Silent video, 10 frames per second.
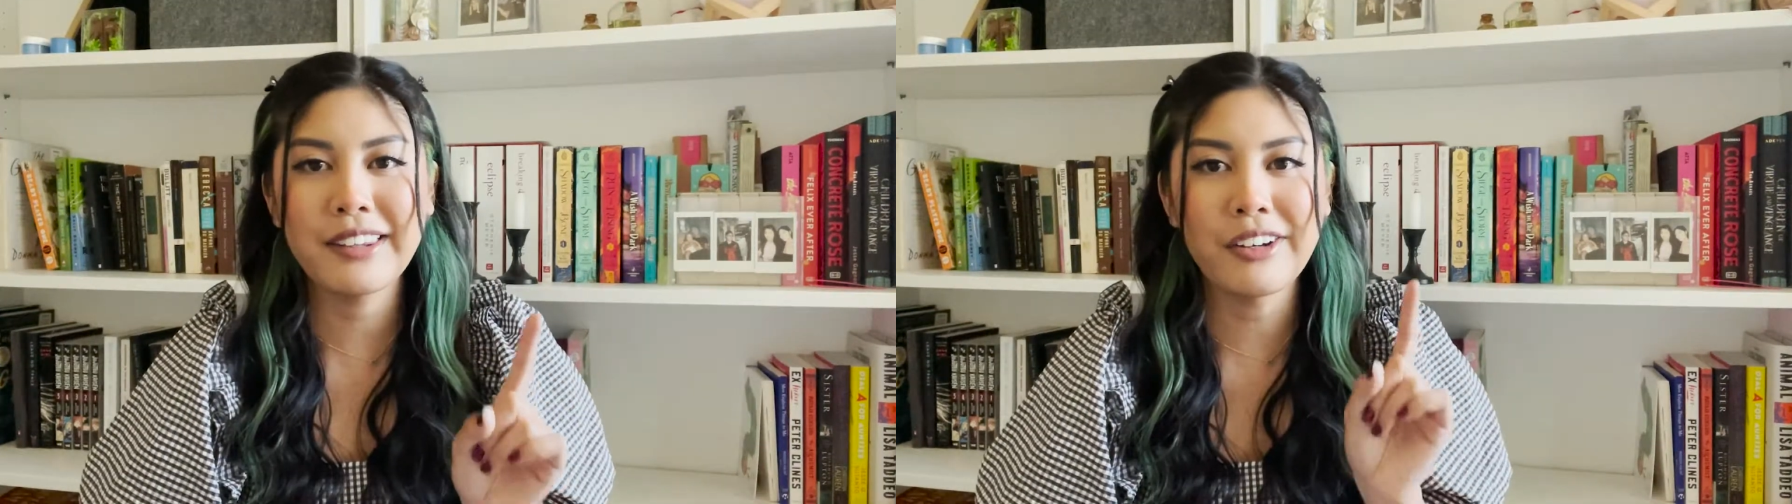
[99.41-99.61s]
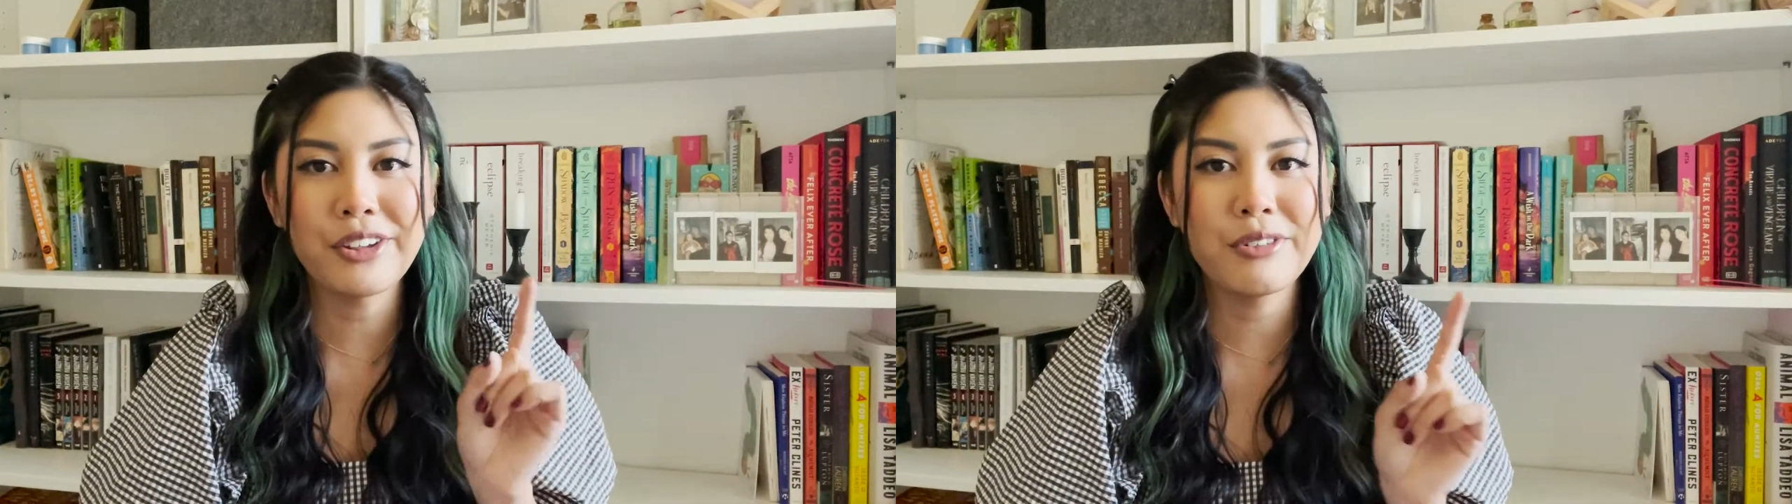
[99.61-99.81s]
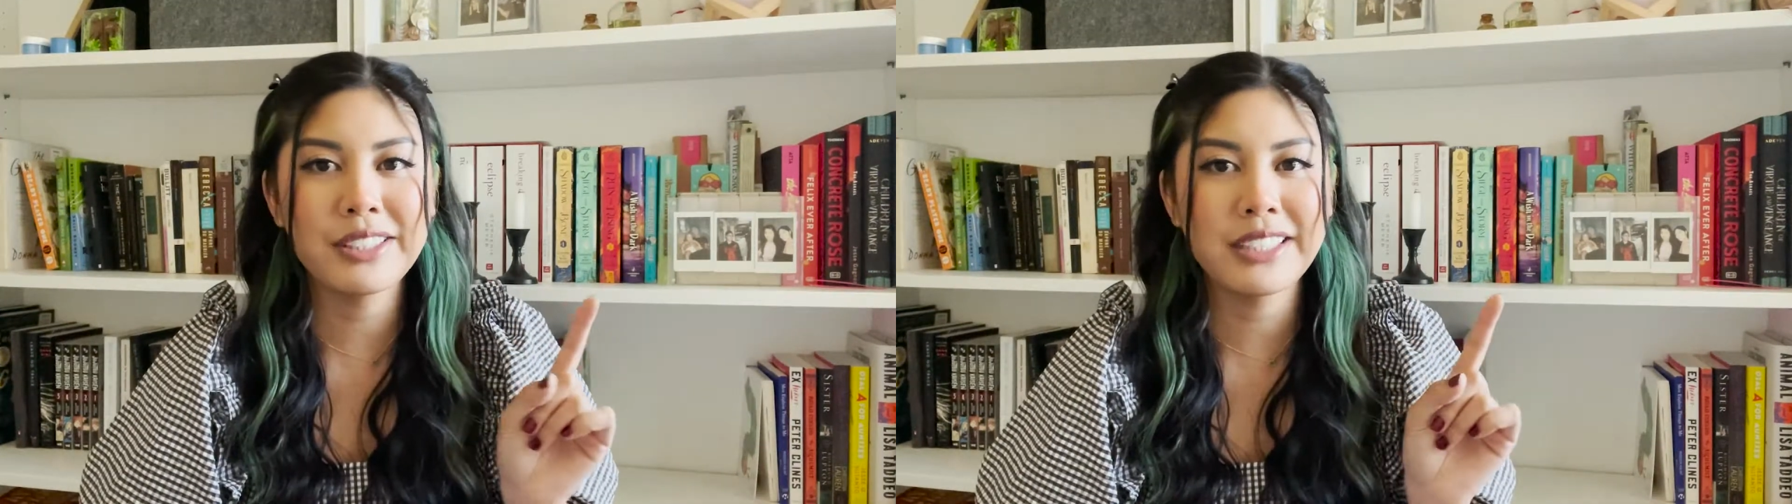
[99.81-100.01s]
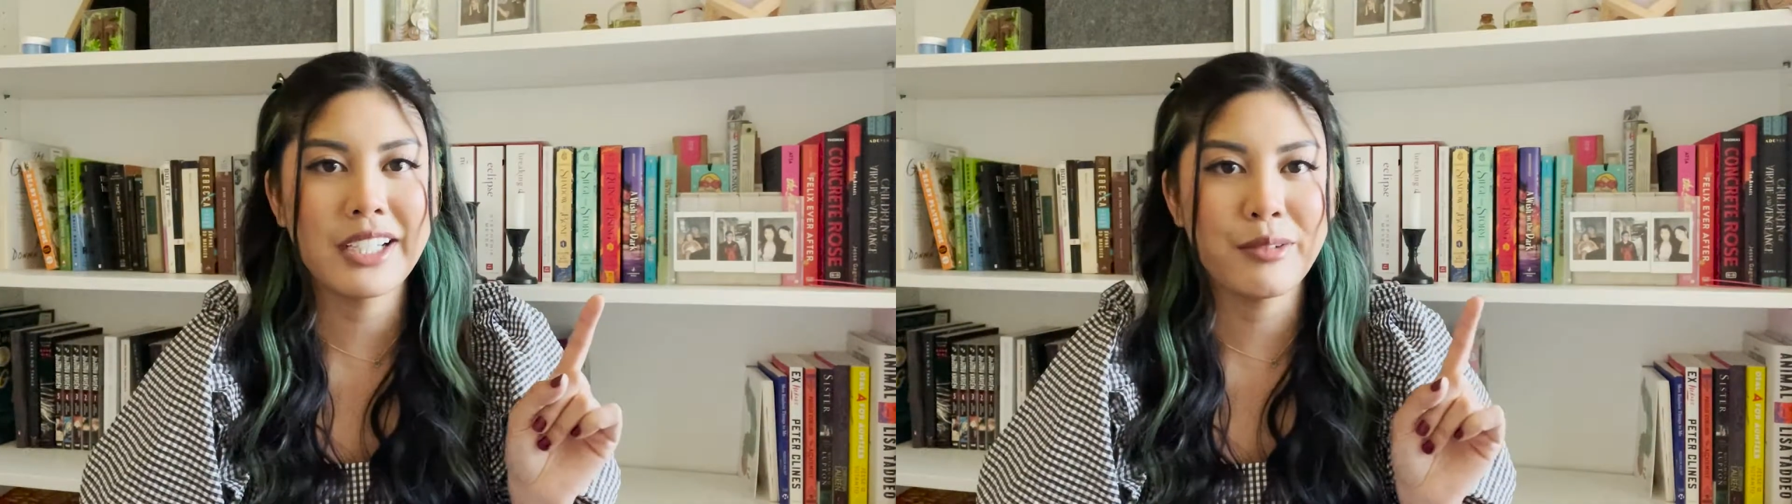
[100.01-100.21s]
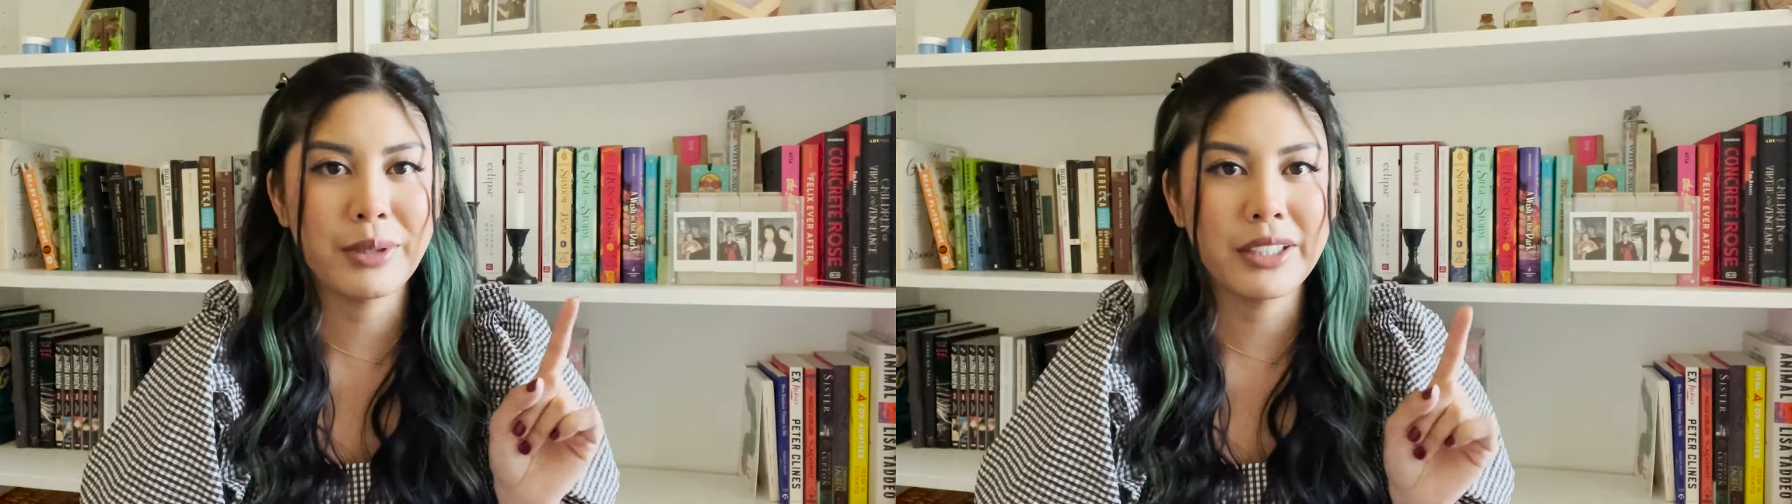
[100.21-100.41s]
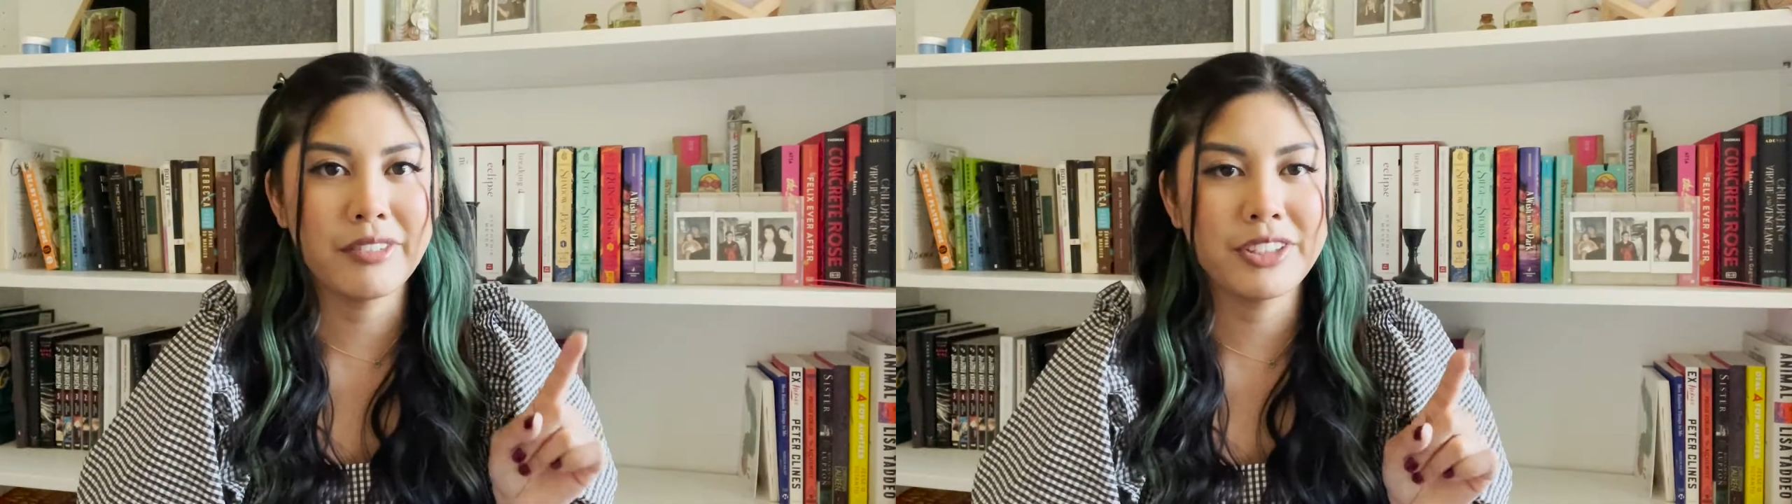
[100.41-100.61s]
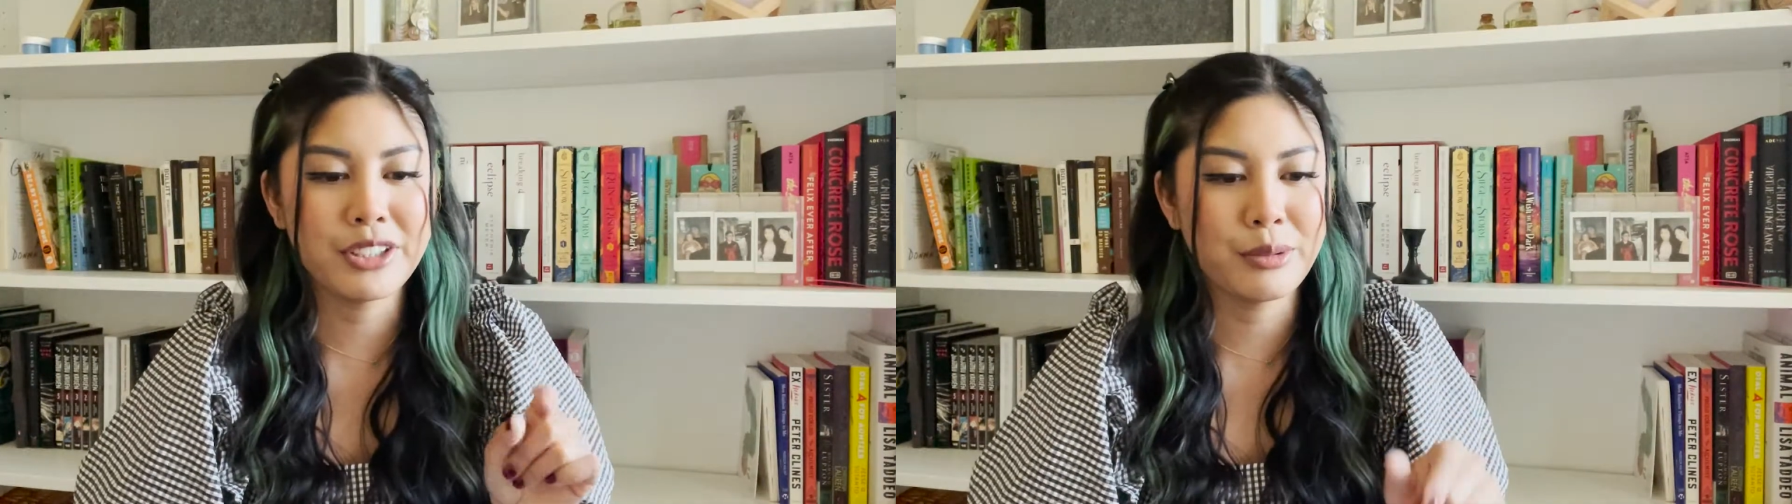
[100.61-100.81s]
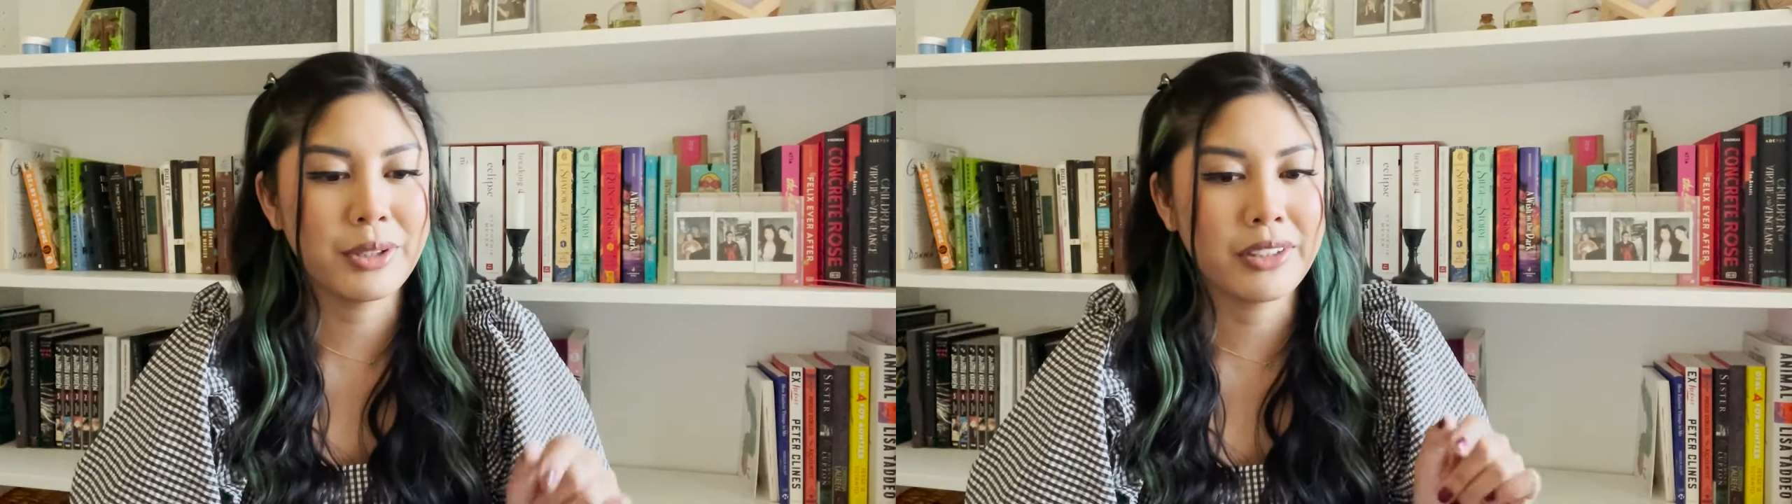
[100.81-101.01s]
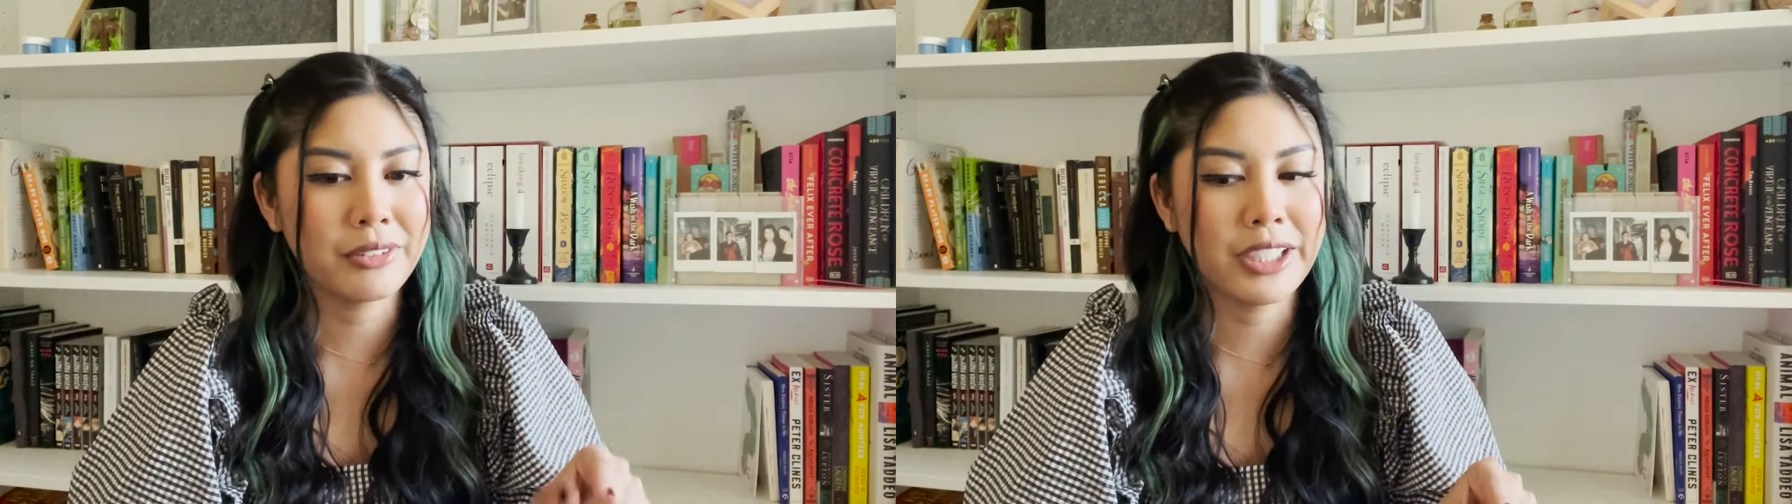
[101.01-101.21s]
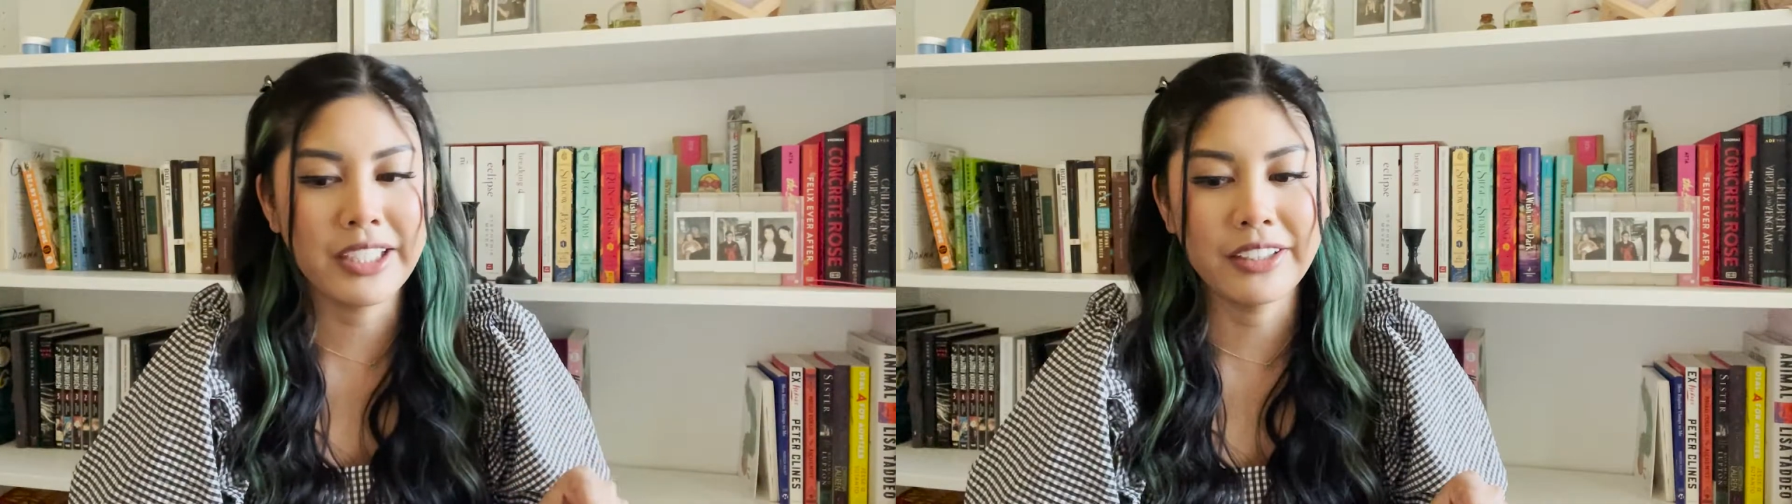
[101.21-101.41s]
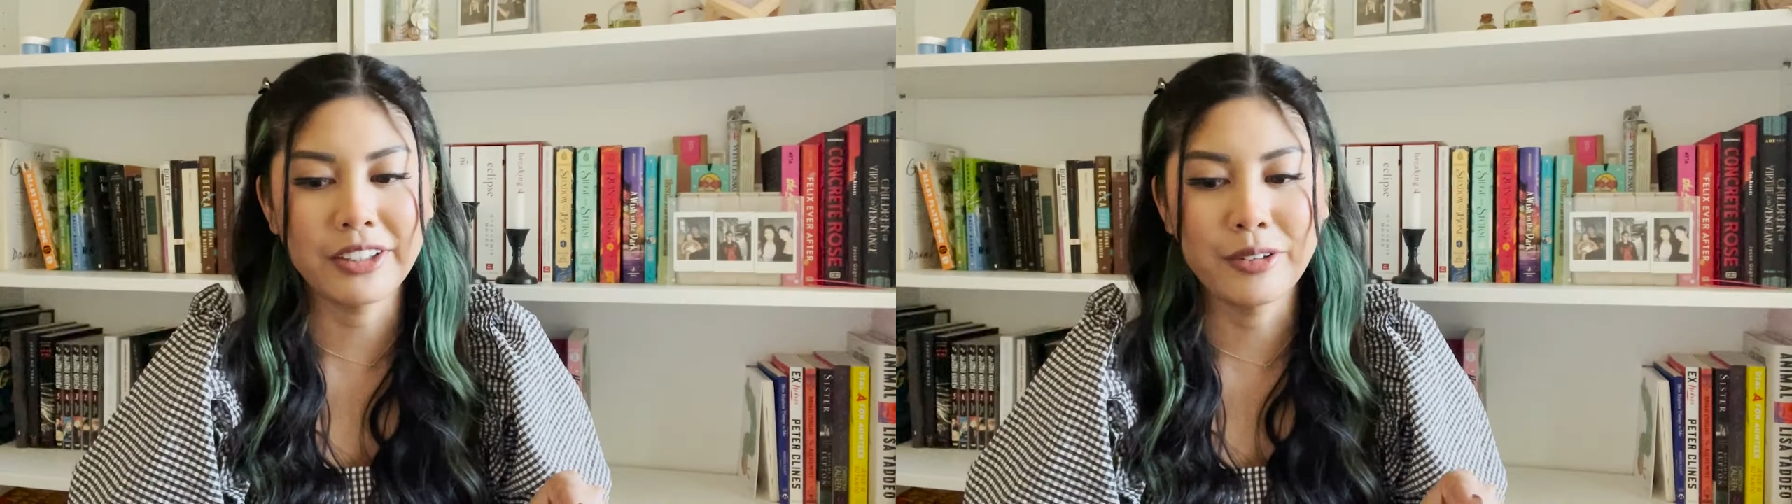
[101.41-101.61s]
all the ones that have been gifted to me are right here.